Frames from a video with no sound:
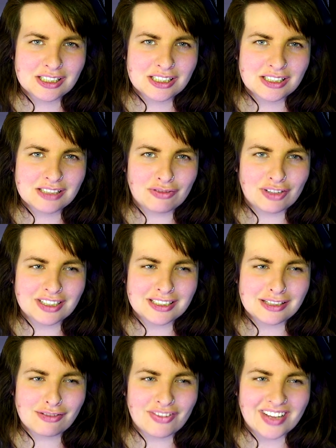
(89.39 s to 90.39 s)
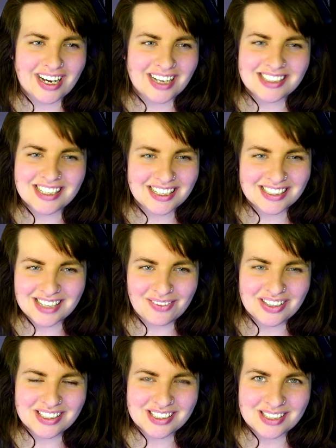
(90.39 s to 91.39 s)
Voices from the Attic is
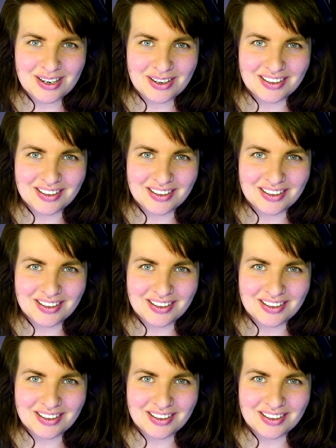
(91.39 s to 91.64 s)
coming soon.